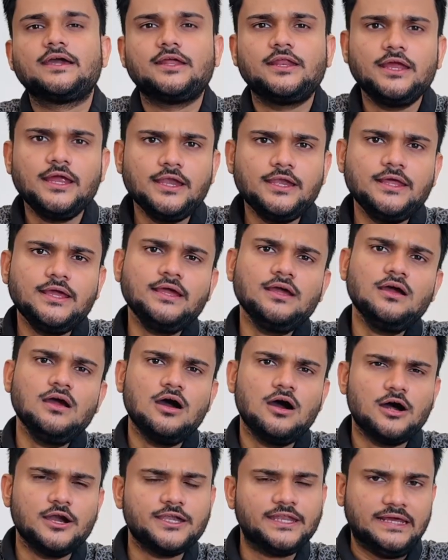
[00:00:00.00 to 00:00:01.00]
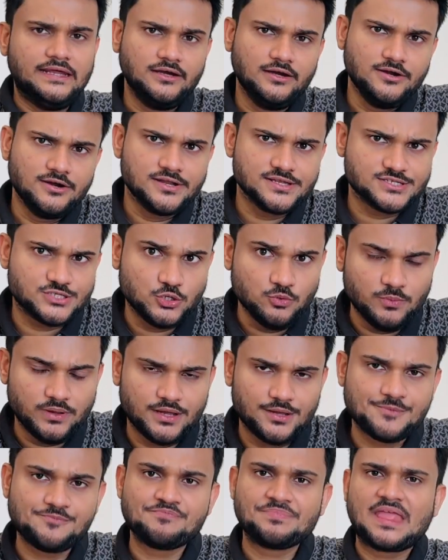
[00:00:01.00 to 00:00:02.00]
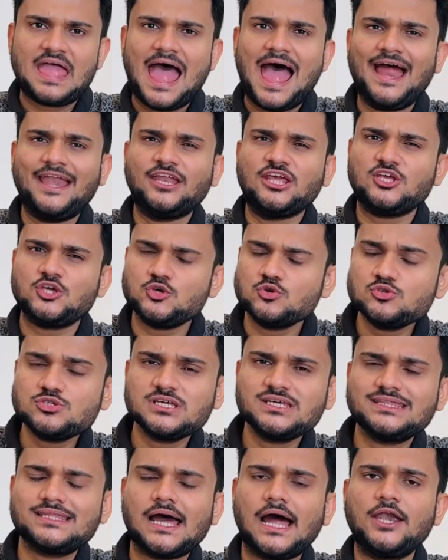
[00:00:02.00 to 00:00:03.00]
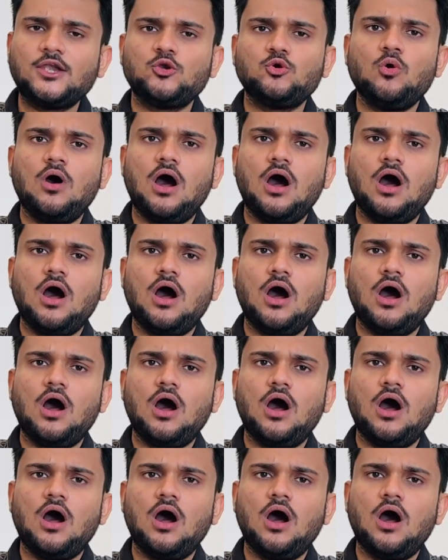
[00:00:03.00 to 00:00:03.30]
Creating a tailored resume and using that to